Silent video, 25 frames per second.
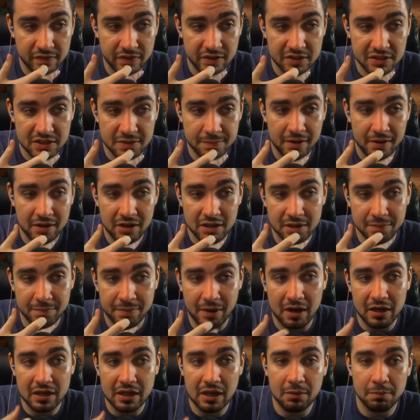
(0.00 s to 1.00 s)
this depending
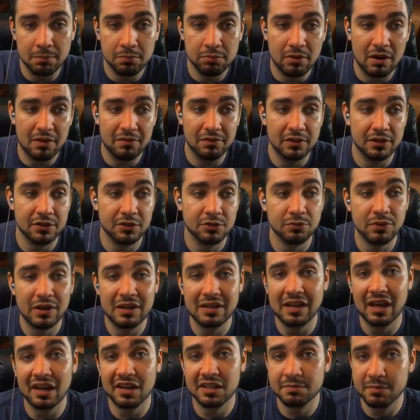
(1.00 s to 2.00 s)
upon how prevalent red
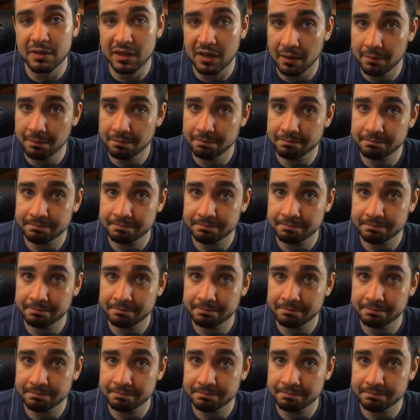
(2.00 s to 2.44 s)
decks become.